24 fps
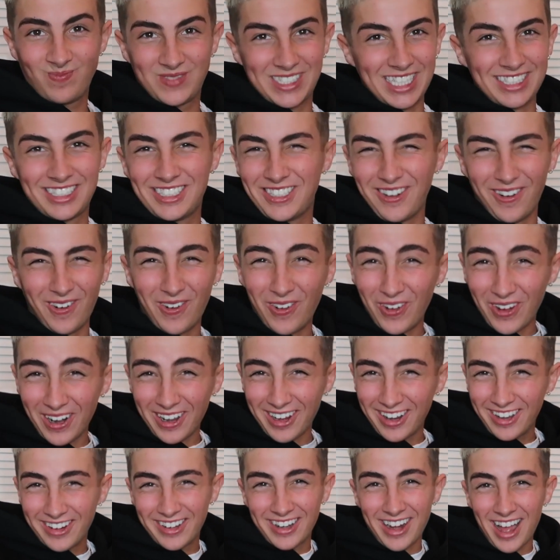And to all
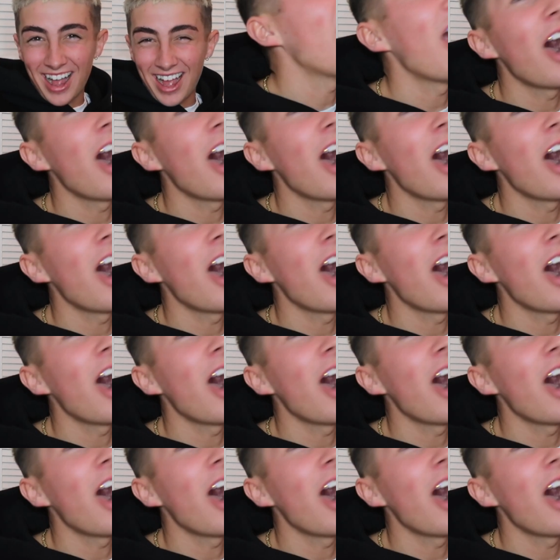a good night.